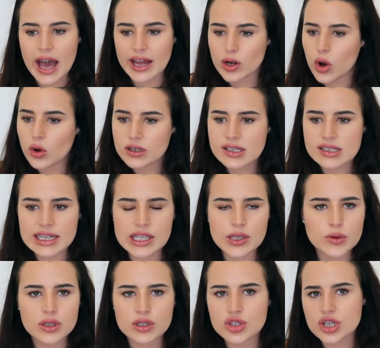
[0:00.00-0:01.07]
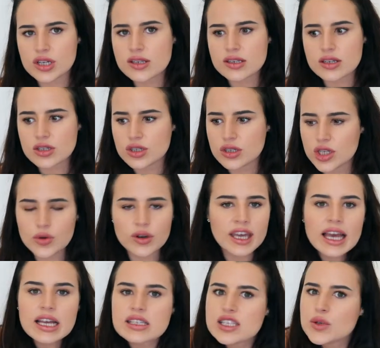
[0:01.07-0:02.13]
And honestly, you can get
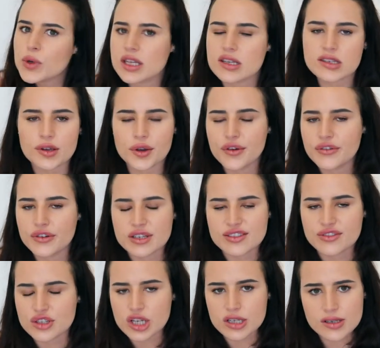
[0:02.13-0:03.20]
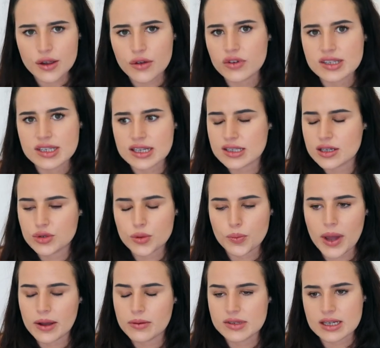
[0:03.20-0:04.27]
a suite of sofas for just over
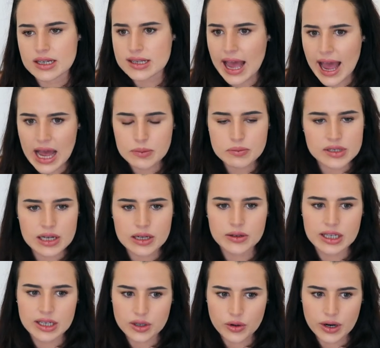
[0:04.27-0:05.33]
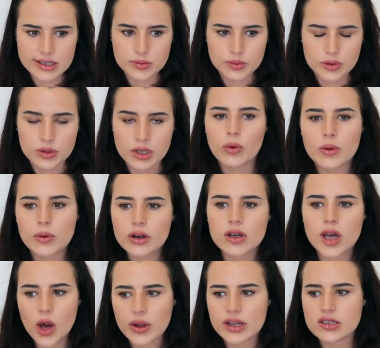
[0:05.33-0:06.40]
£600, and it's absolutely incredible. We weren't
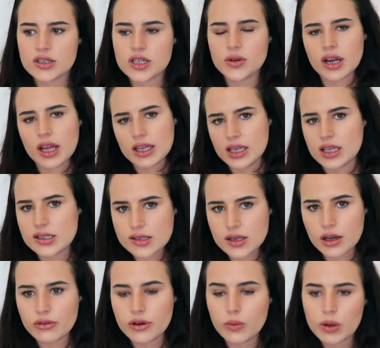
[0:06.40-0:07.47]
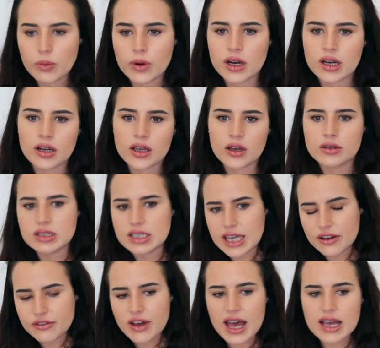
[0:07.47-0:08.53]
going to do an IKEA sofa, we were gonna go to
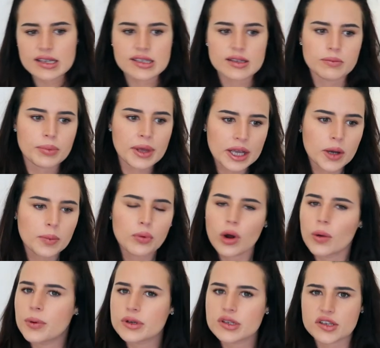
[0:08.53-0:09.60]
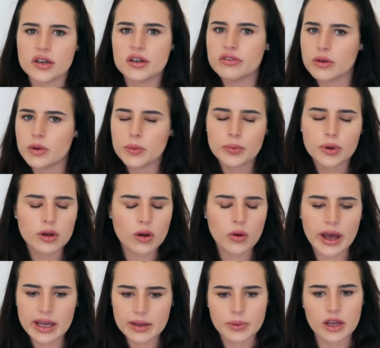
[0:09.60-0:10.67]
DFS and pick a proper sofa. We put
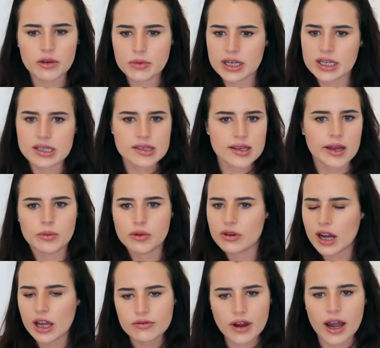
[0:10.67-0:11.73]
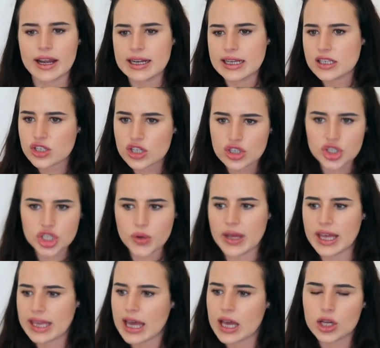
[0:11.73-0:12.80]
quite a bit of money aside, we were like, right, let's just do
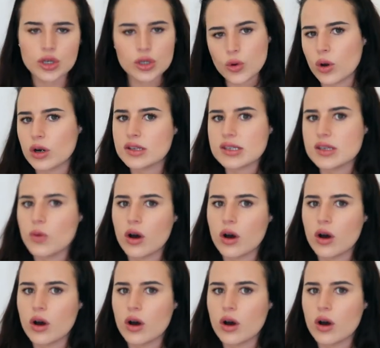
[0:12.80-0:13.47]
it, get a good quality